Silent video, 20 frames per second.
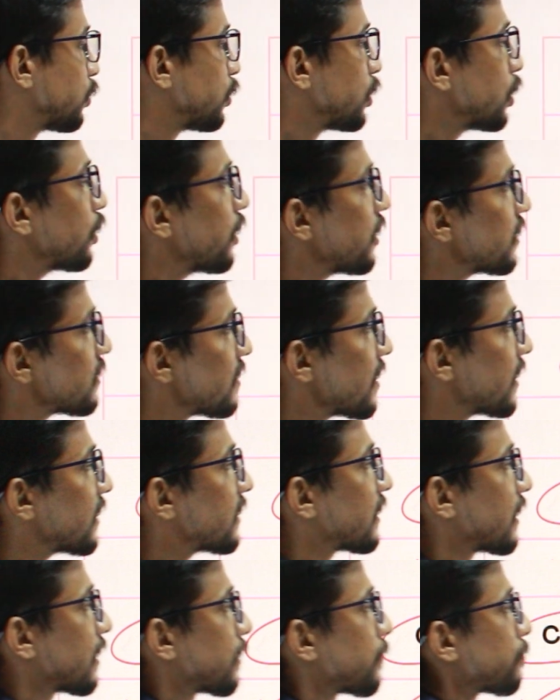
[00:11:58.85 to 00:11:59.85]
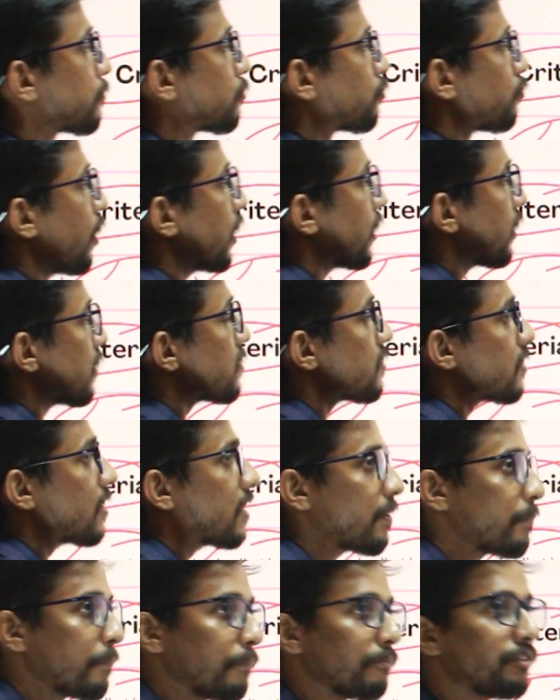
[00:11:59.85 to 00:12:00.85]
jurisdiction,
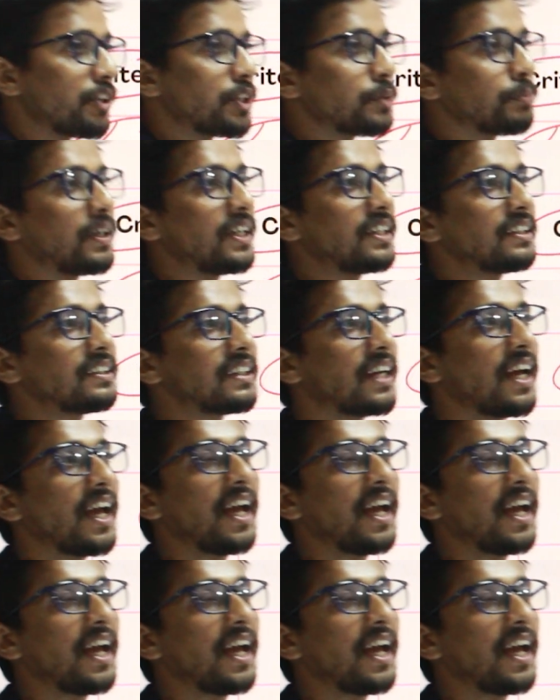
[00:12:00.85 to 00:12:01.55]
which means